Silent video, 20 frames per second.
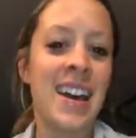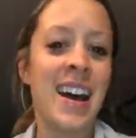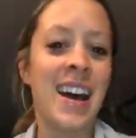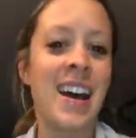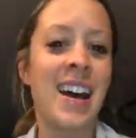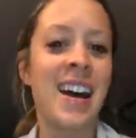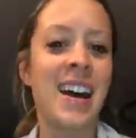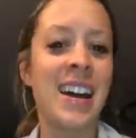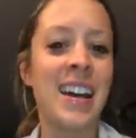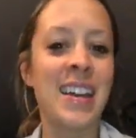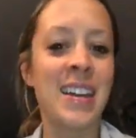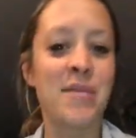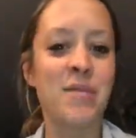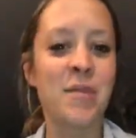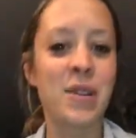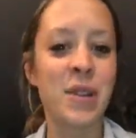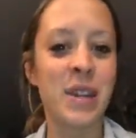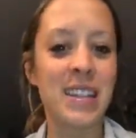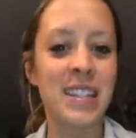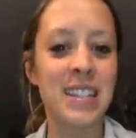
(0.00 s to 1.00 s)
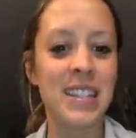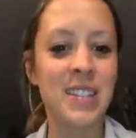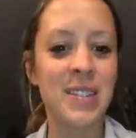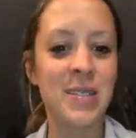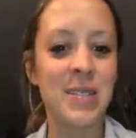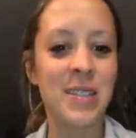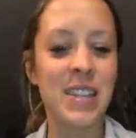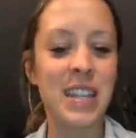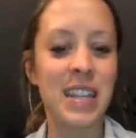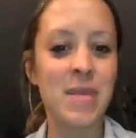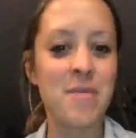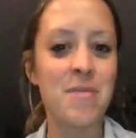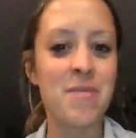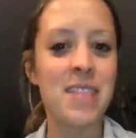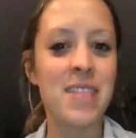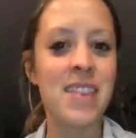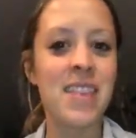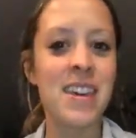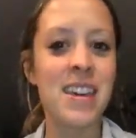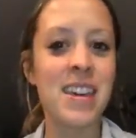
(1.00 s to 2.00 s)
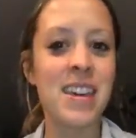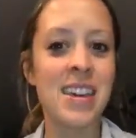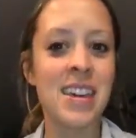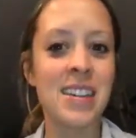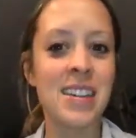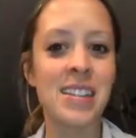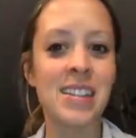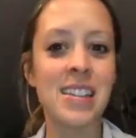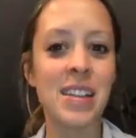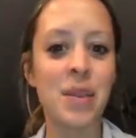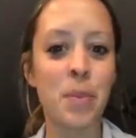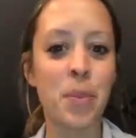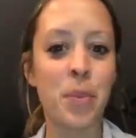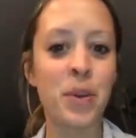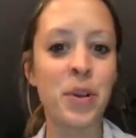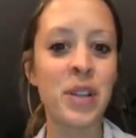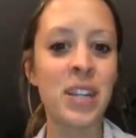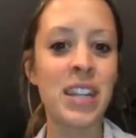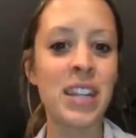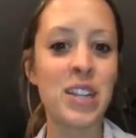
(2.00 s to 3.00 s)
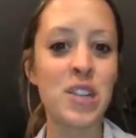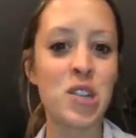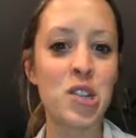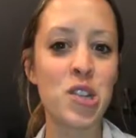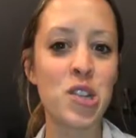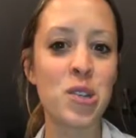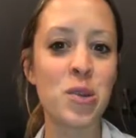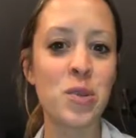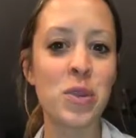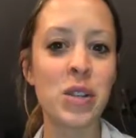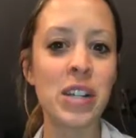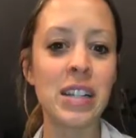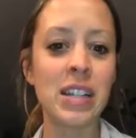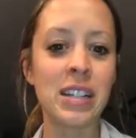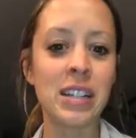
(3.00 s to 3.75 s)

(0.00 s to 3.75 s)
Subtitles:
I am going to keep this pretty short.